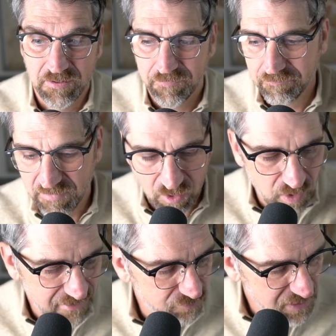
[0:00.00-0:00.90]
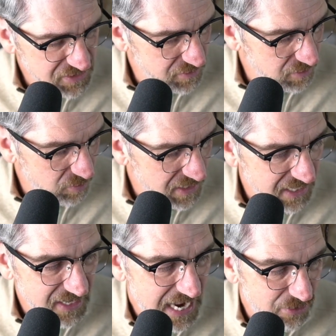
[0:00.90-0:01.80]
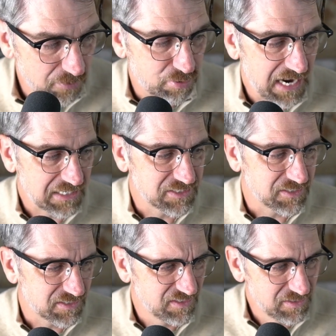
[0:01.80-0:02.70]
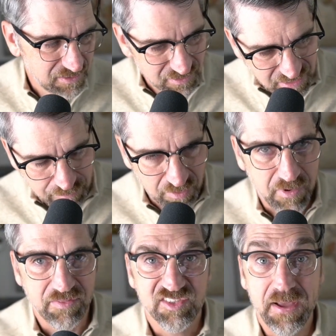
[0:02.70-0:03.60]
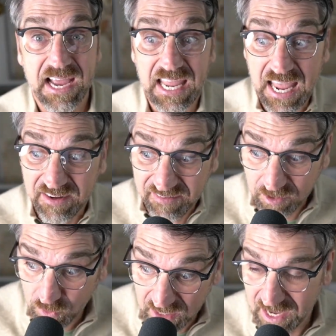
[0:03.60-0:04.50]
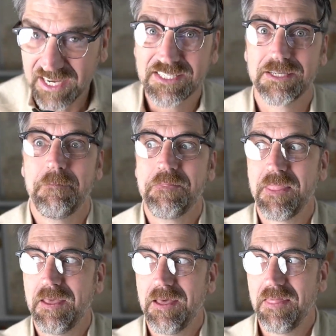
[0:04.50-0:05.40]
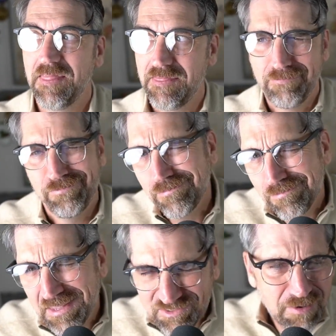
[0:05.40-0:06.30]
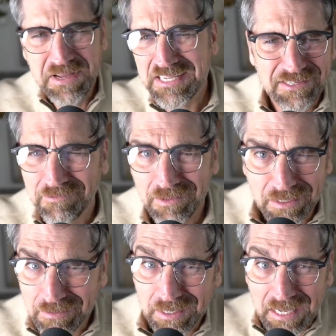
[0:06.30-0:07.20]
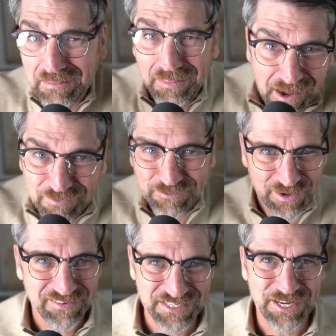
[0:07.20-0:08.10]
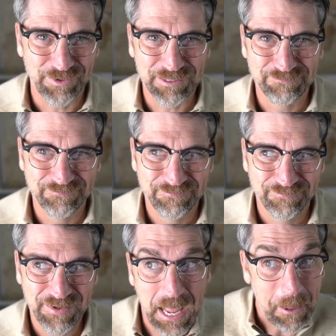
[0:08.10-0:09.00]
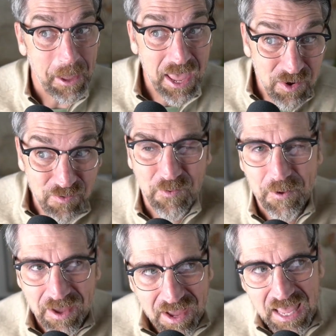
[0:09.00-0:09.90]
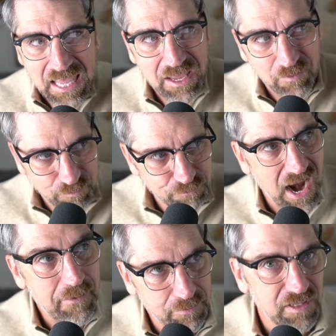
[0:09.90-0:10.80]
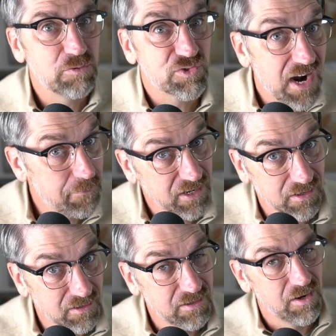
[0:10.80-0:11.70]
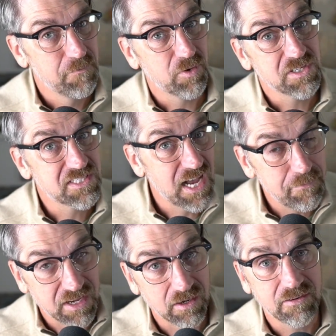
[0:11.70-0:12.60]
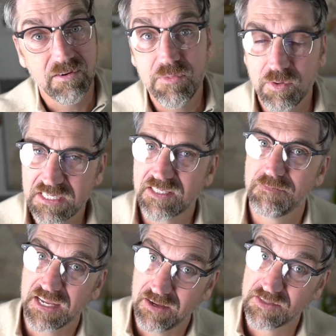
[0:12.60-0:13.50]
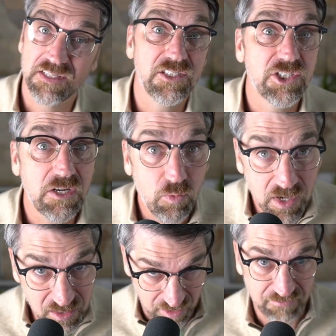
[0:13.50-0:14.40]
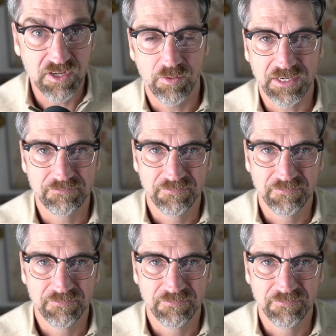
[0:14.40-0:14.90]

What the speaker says: My wife went to a chiropractor a couple months back, and she realized this woman isn't really in love with what she's doing. And it probably was robbing her or stopping her from doing something else that she would love doing.